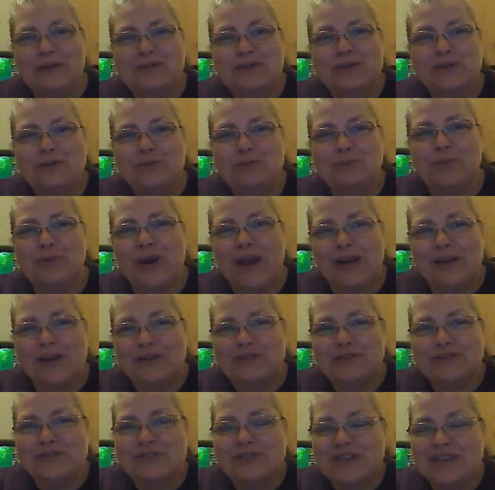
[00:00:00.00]

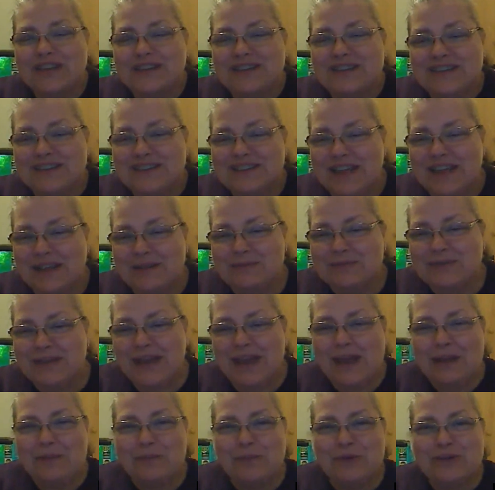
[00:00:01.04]
browsers at the same
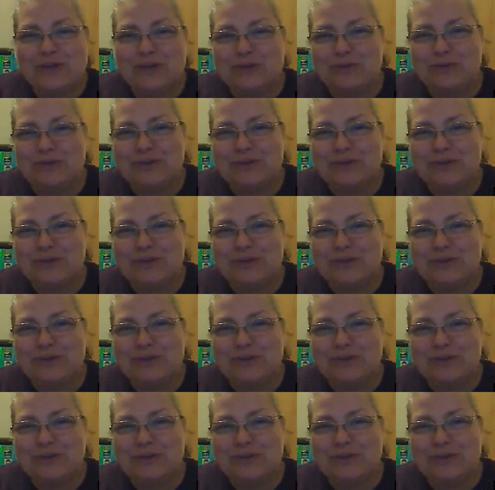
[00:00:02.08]
time or two